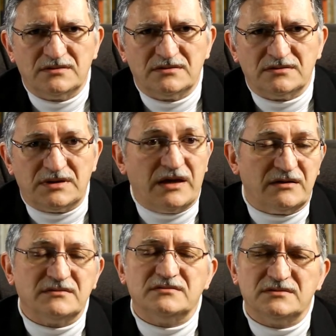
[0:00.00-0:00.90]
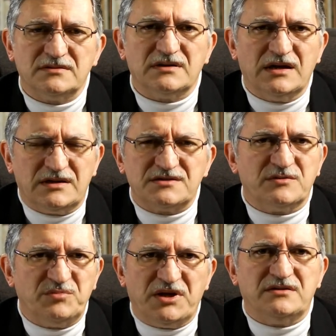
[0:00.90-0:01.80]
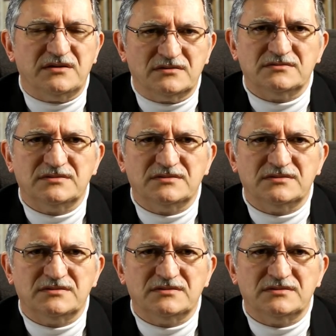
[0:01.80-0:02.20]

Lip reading: Yeah, it is a big deal.